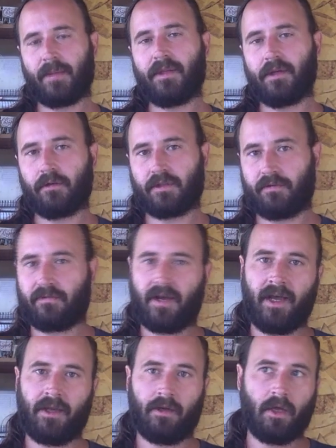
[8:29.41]
Maybe they don't
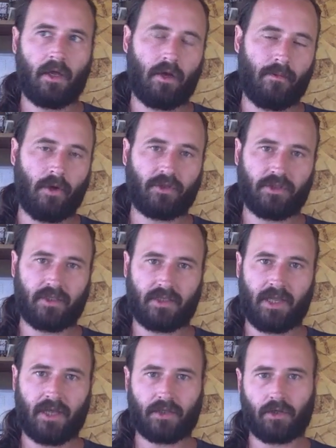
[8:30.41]
define emotions
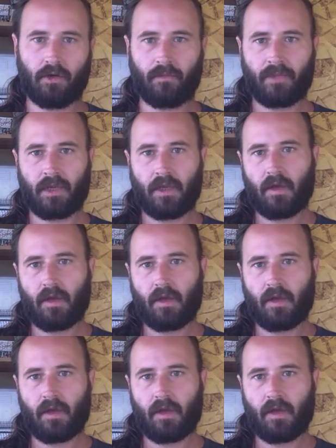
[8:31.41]
as logical,